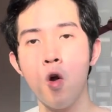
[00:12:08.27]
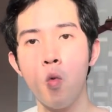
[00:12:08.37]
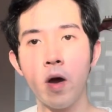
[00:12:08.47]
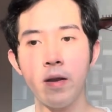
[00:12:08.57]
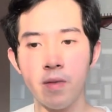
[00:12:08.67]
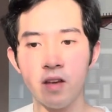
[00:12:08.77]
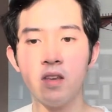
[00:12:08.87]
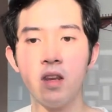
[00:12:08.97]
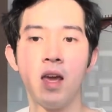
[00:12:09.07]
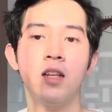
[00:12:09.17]
one
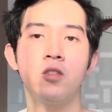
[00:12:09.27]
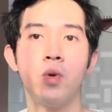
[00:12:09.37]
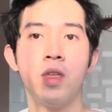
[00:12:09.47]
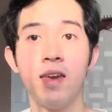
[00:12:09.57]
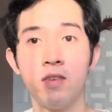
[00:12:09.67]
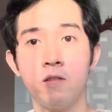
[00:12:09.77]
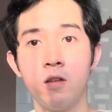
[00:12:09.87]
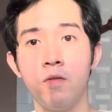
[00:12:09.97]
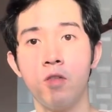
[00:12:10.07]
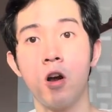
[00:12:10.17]
must engage with the
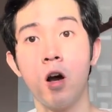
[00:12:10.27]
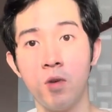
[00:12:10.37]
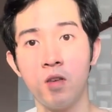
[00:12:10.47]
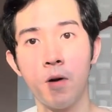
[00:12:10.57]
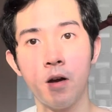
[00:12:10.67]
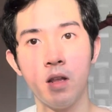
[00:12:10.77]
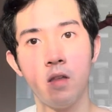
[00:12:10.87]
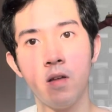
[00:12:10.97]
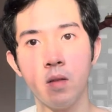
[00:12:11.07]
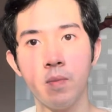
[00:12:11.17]
history of the Communist Party in
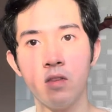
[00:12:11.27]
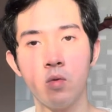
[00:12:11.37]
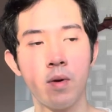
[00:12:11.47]
the Philippines.